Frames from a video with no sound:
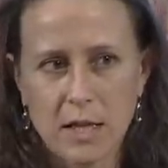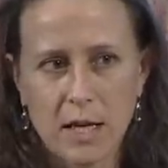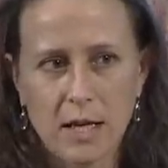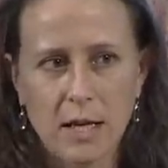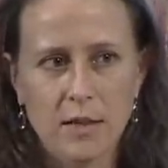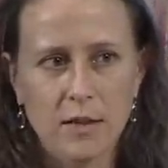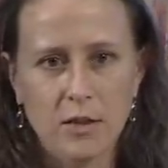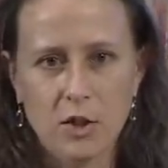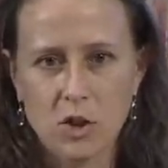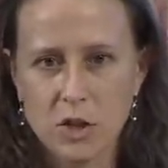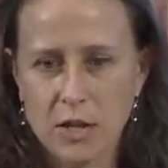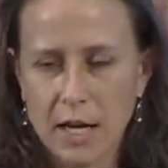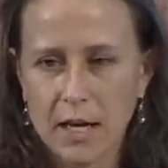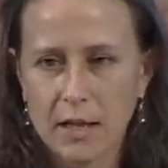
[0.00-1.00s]
And I think the
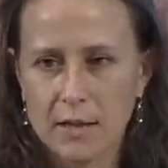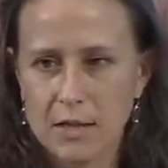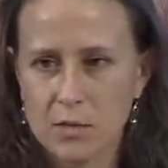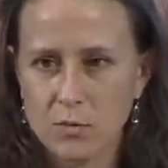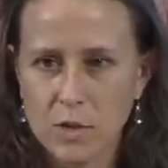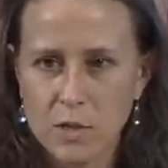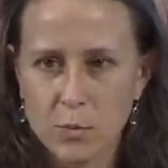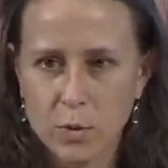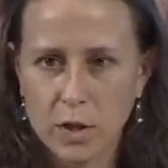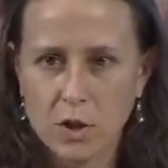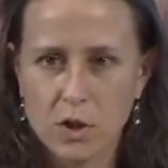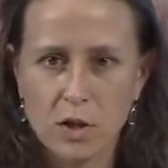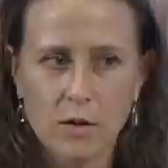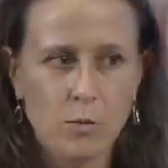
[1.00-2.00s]
genetic, this risk
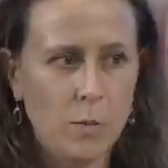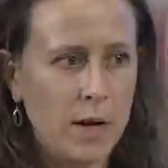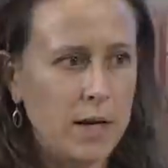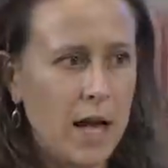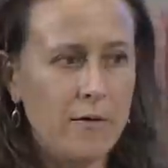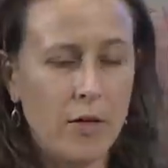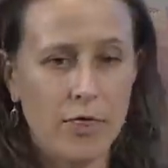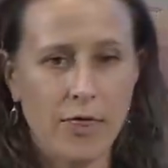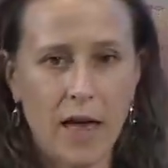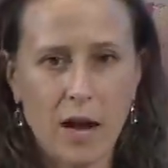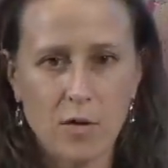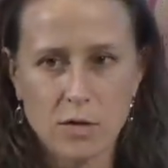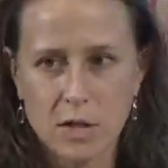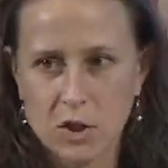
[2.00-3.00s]
prediction, you might have a
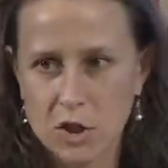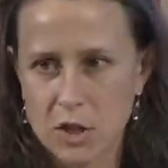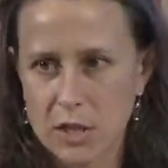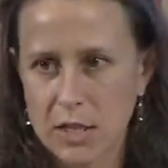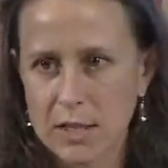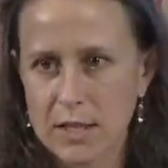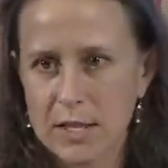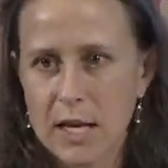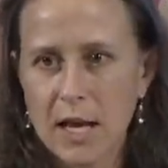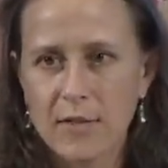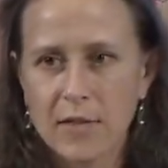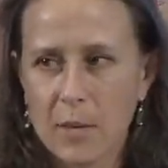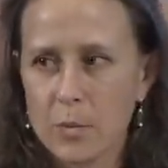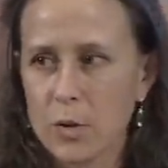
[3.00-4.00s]
thousand genes
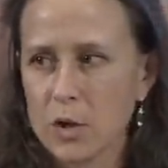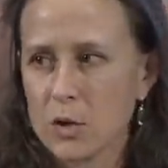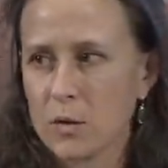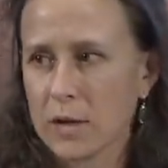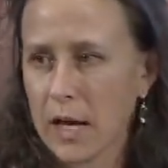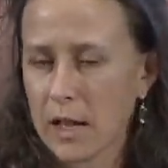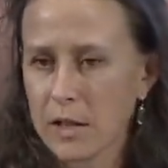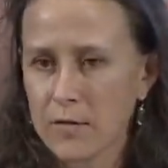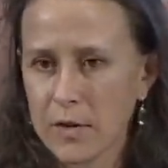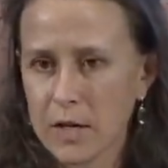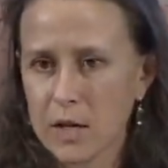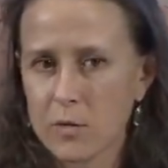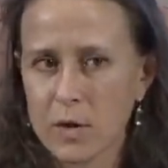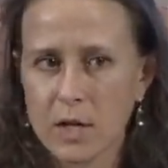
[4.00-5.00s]
that put you at
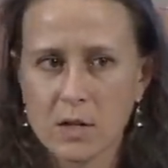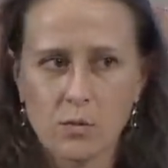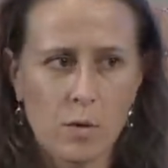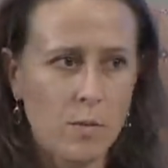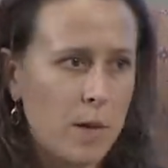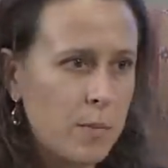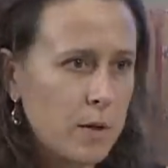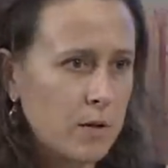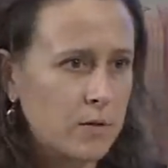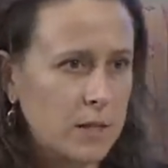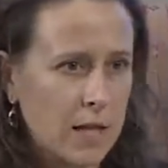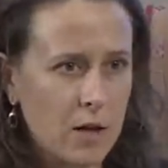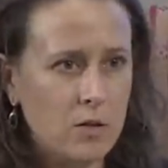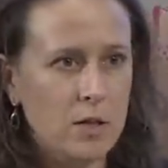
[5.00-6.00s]
elevated risk. We might be able to
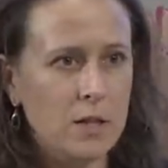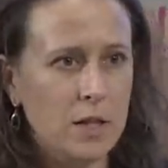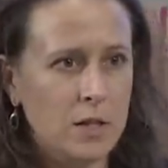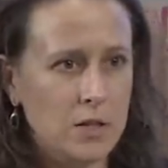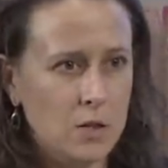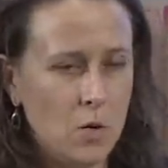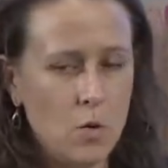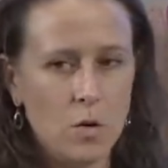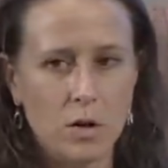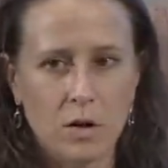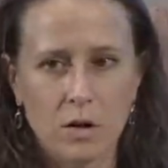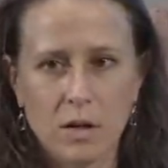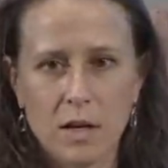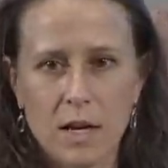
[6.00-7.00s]
calculate a
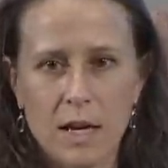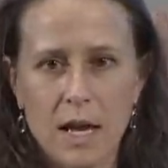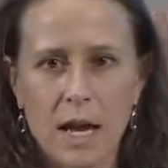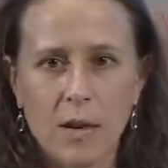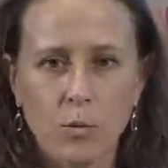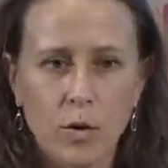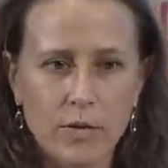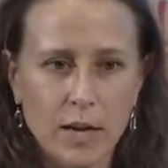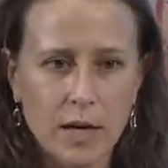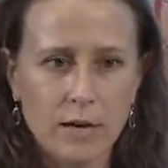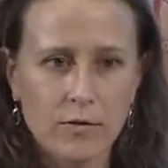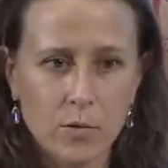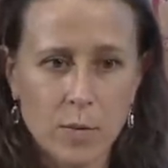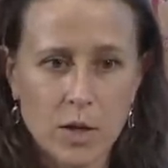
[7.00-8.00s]
score. And with that
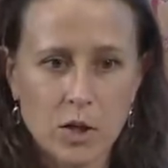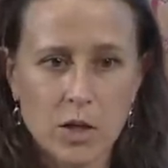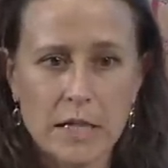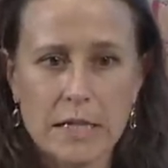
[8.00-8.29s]
information,